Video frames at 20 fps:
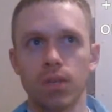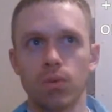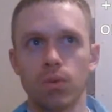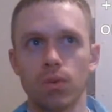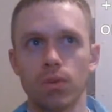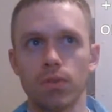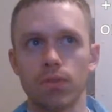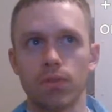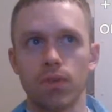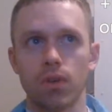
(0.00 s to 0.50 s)

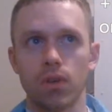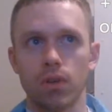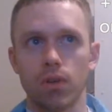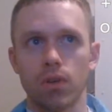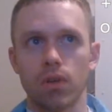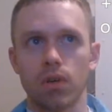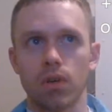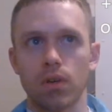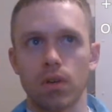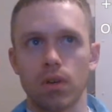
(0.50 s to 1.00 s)
equals
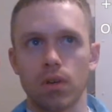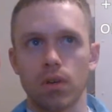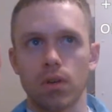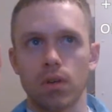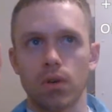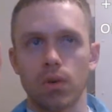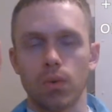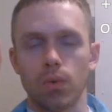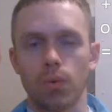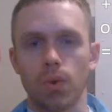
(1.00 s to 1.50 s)

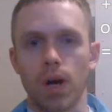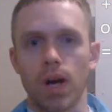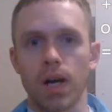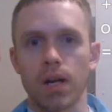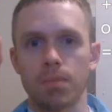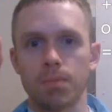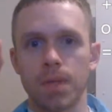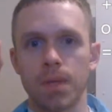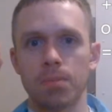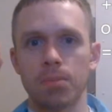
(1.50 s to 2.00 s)

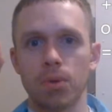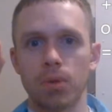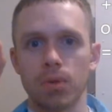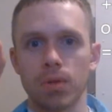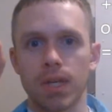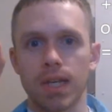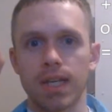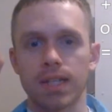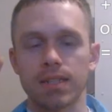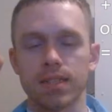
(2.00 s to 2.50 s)
why
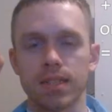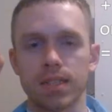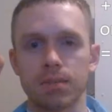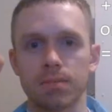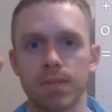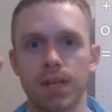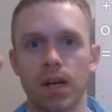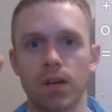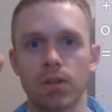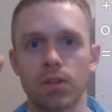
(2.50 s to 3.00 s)
people can
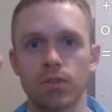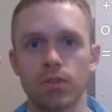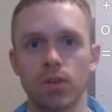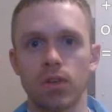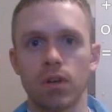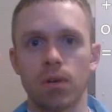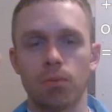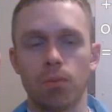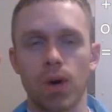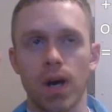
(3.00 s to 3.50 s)
come down, you
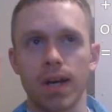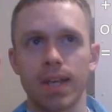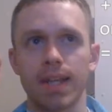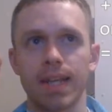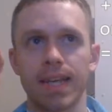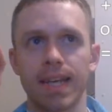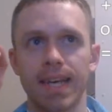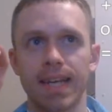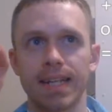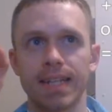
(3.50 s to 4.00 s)
know,
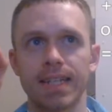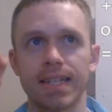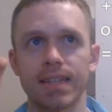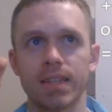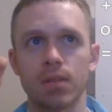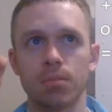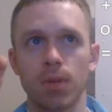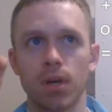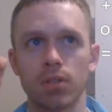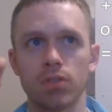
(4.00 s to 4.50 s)
why they can't
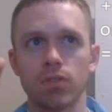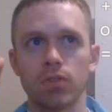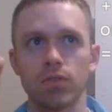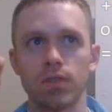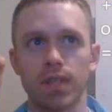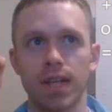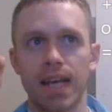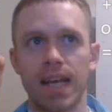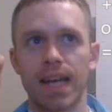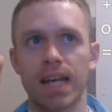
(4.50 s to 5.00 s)
get the
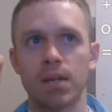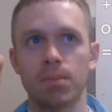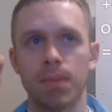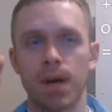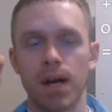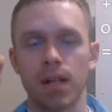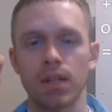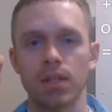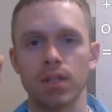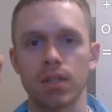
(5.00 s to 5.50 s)
muscles in
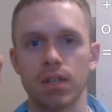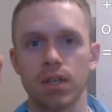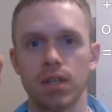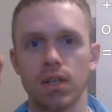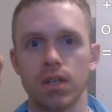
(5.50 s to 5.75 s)
anabolic